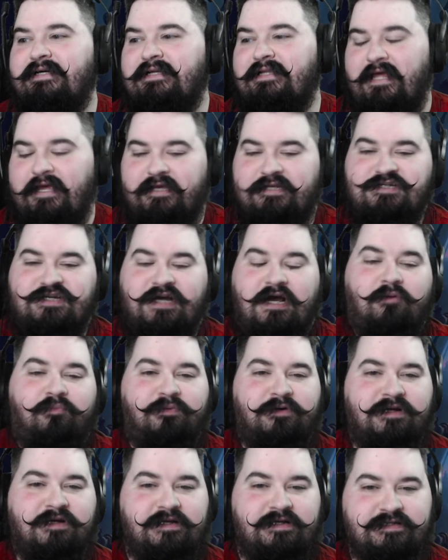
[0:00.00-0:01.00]
Like Shadow
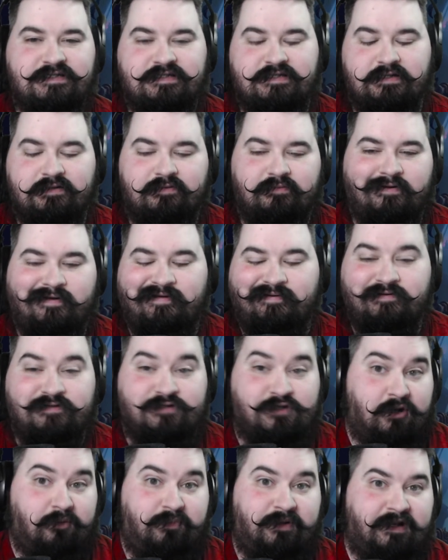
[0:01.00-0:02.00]
Priest uh, oh, is
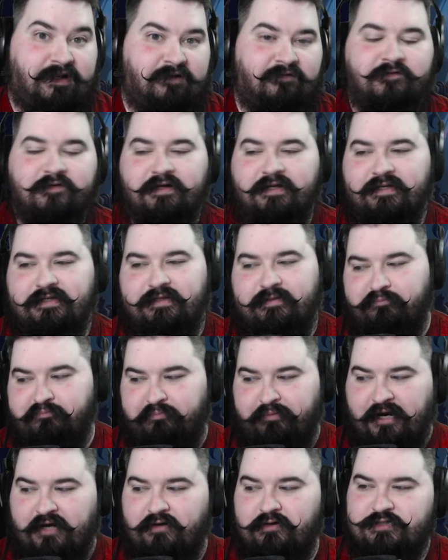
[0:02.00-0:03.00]
gonna be different.
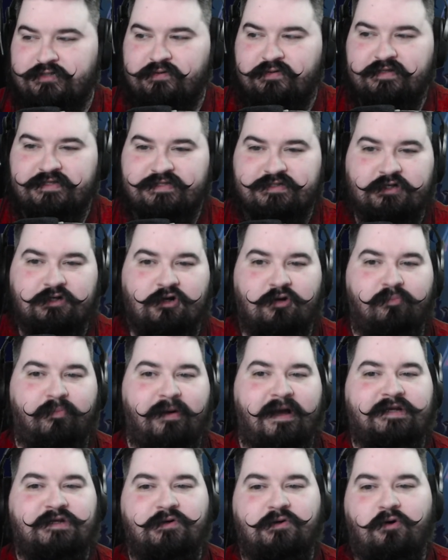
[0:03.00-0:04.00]
Bear Druid's gonna go
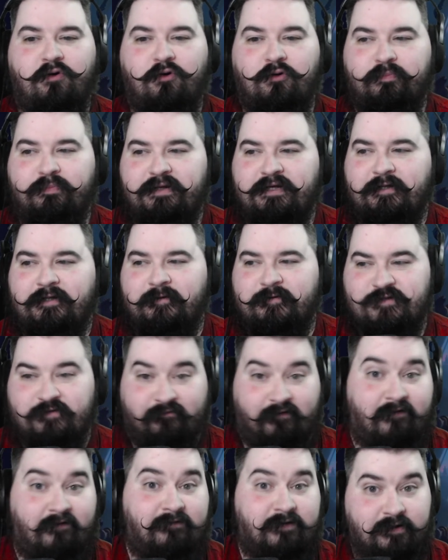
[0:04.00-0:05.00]
back to old build.
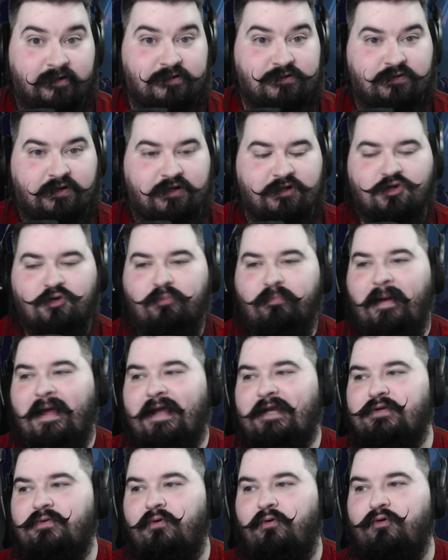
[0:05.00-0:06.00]
Survival Hunters are gonna go
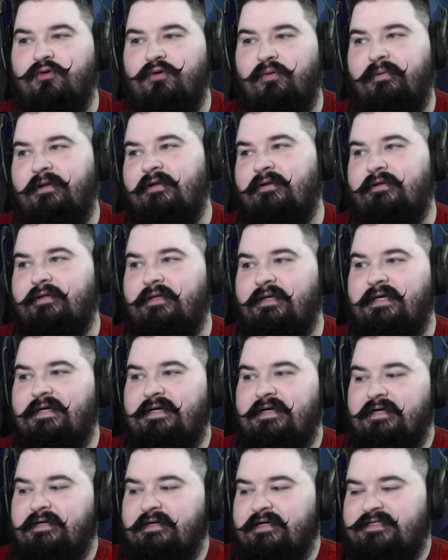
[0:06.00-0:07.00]
back to an older build.
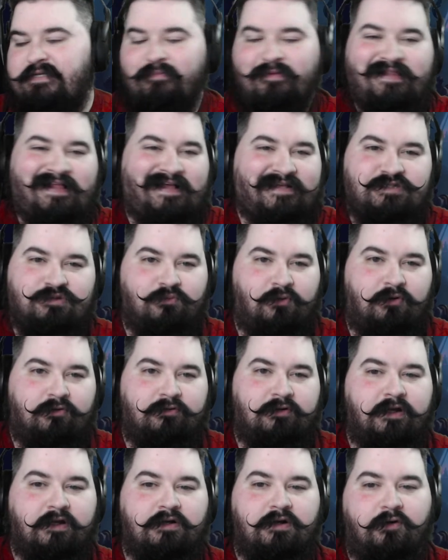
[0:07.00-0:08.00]
Some classes won't.
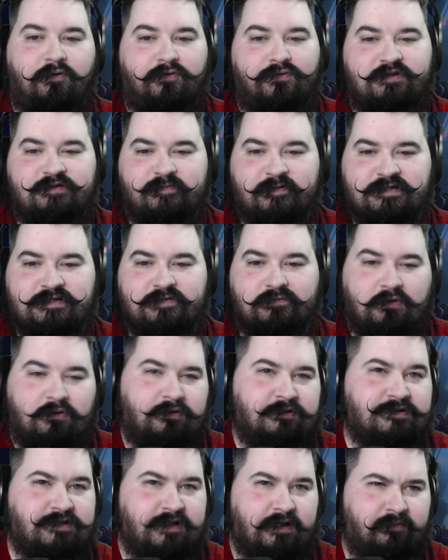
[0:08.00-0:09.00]
Like all three specs of
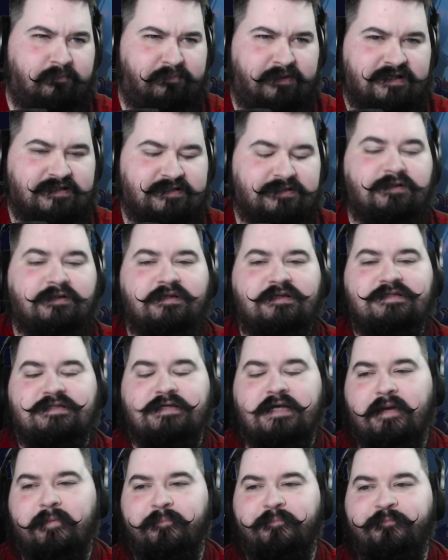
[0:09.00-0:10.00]
Rogue are saying basically the
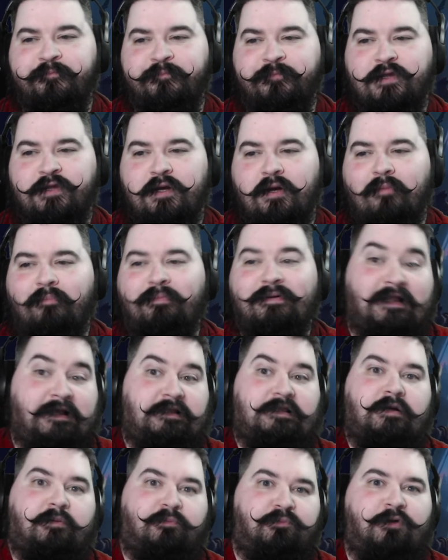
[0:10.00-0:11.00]
same but like
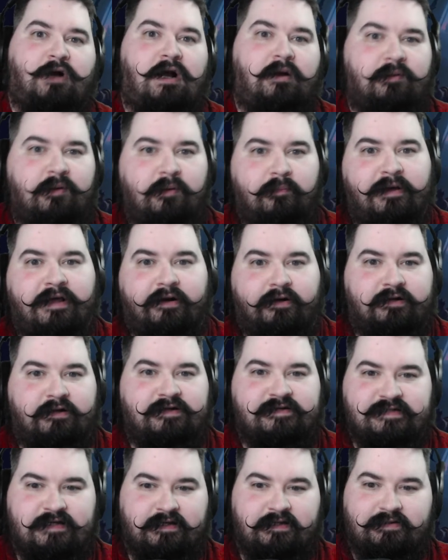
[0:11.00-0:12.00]
they're probably better
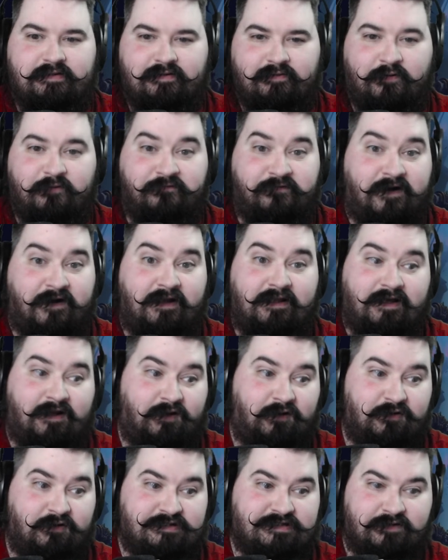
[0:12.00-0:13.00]
because like we finally got a
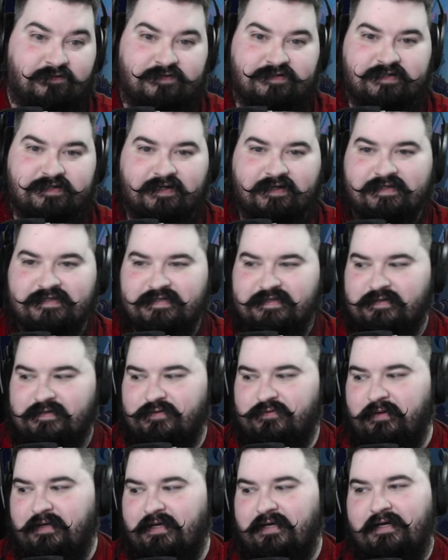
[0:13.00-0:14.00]
good tier set in season
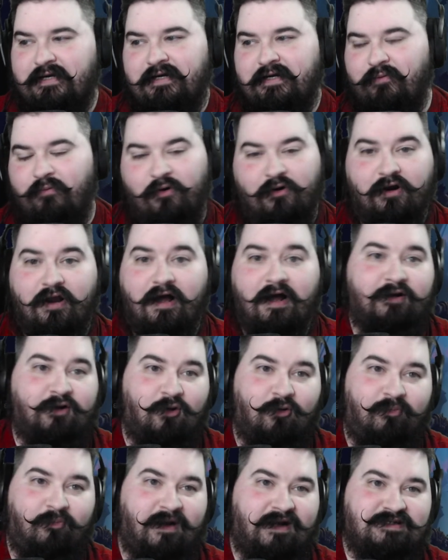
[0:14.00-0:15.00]
three. We're not
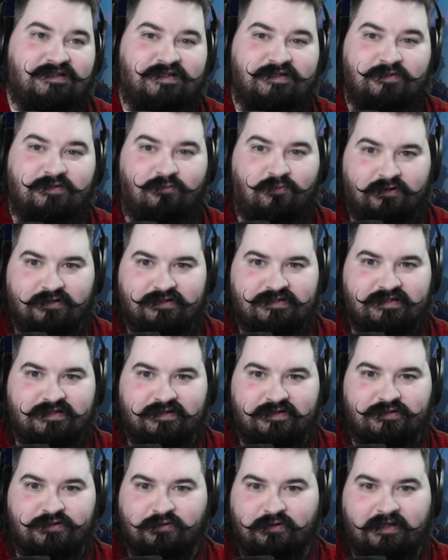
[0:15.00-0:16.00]
going back to season one,
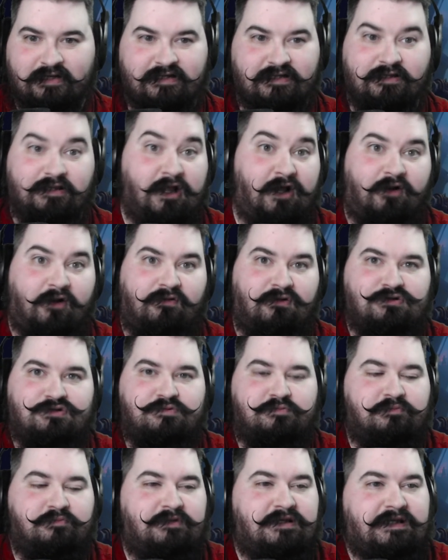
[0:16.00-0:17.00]
season two. Like none of those
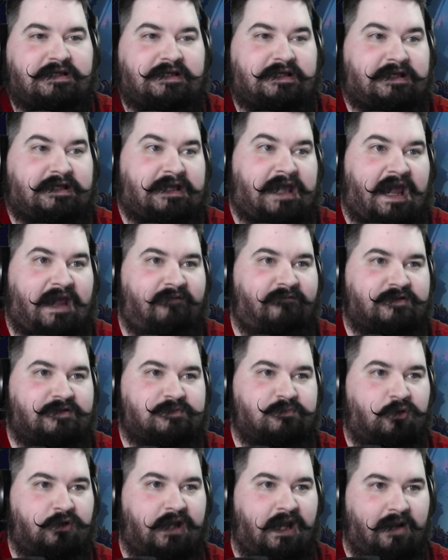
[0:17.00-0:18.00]
gave us
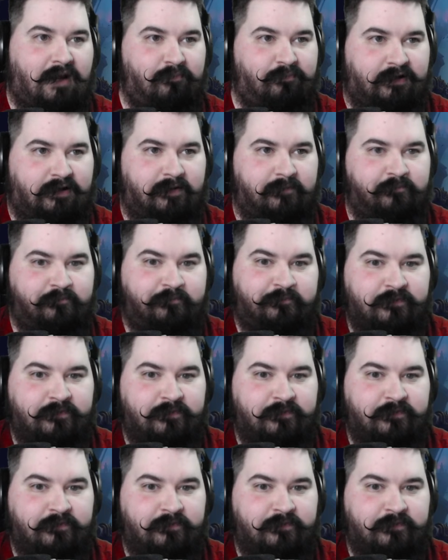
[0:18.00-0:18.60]
more gameplay.